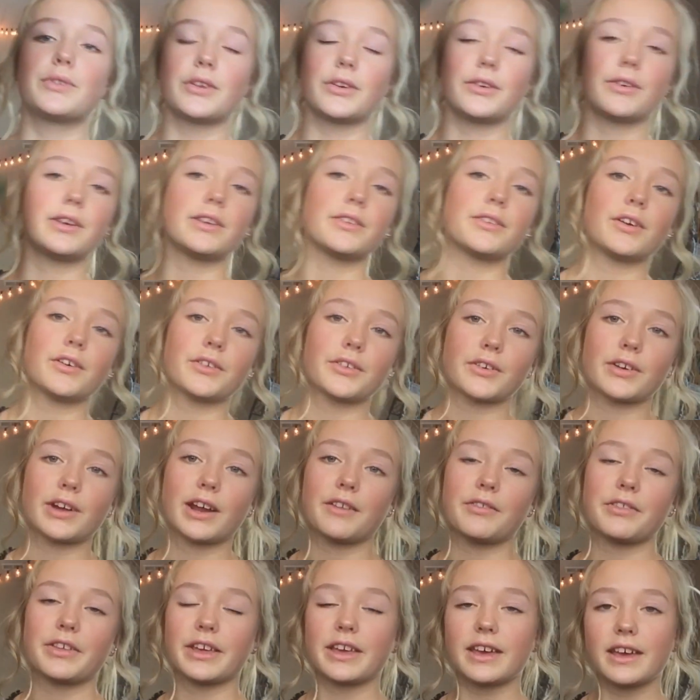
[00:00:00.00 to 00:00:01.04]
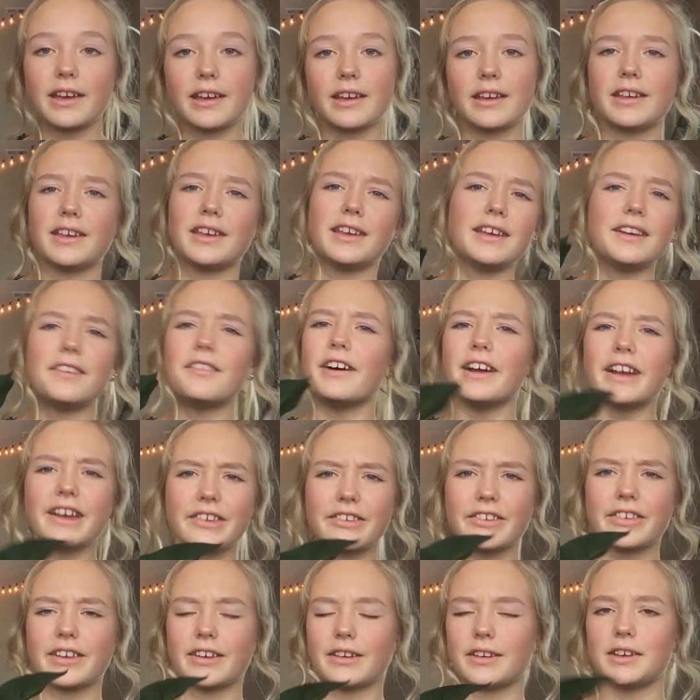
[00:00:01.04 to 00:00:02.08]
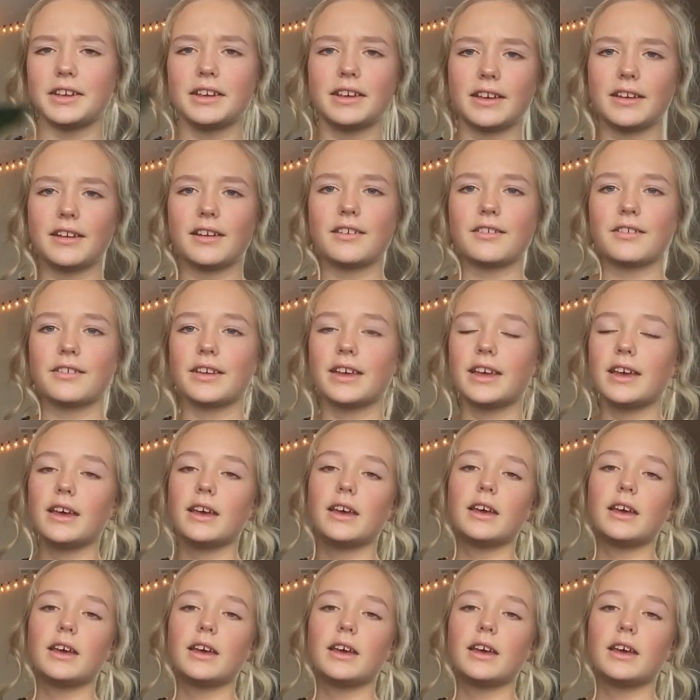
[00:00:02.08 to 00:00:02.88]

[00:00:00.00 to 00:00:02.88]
so he's also kind of the king. He likes it, you know?